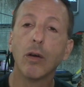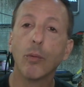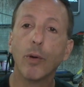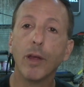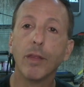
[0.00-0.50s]

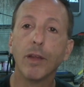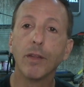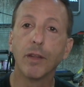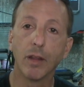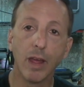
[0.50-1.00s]
with
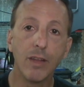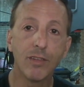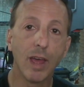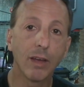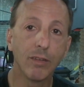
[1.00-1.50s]
the
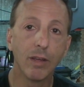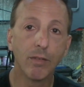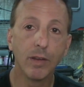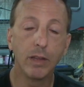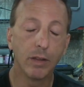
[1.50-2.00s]
lens
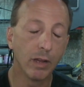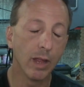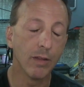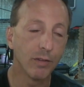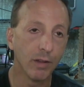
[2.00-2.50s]
activity, the
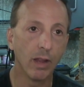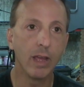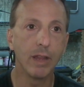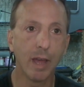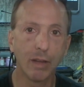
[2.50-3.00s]
lens
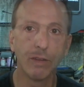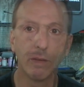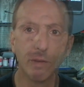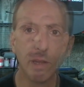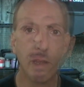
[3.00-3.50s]
delayed
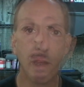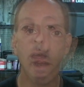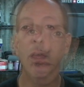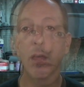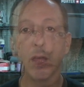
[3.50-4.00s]
activity.
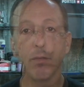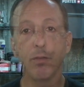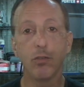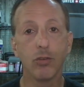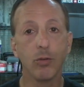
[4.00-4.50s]

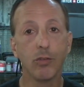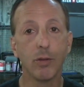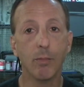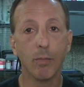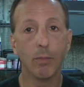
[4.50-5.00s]
If you choose
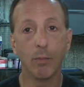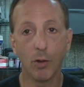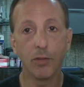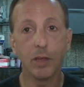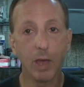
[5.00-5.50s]
to
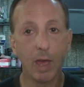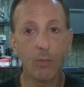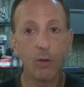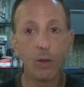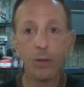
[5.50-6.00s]

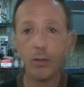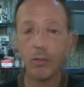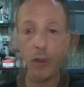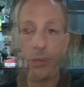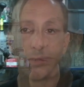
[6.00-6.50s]
multi-camera,
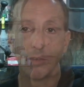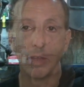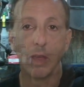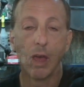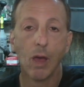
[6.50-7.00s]
both
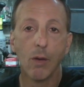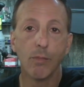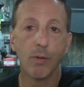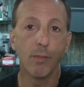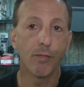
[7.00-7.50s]
see
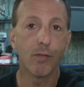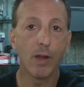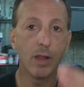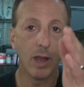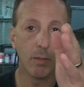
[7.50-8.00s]
from the
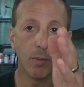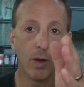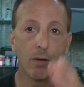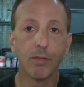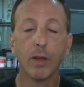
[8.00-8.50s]
front and
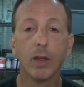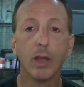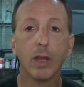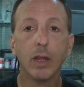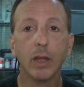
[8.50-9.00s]
above
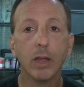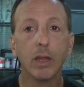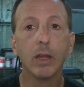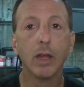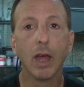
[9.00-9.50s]

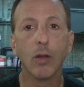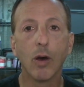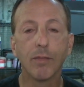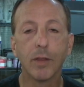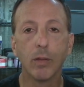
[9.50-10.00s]
and
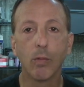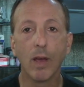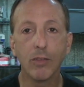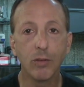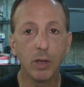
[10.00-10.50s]
off to the
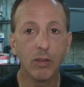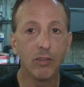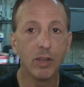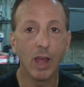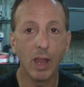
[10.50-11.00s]
right so you can
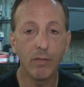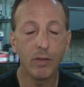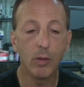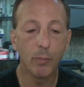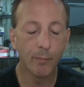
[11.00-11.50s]
see an end
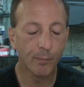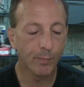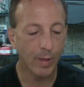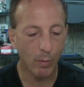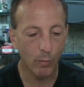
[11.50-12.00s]
view.
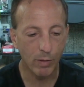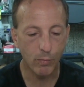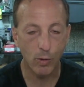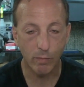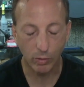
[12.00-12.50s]
That way
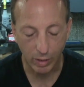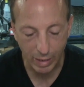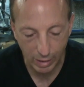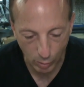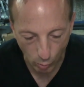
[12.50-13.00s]
if you're ever
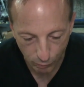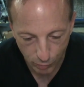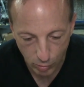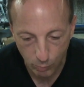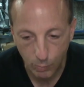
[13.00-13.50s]
leaning
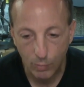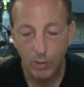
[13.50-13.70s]
over your,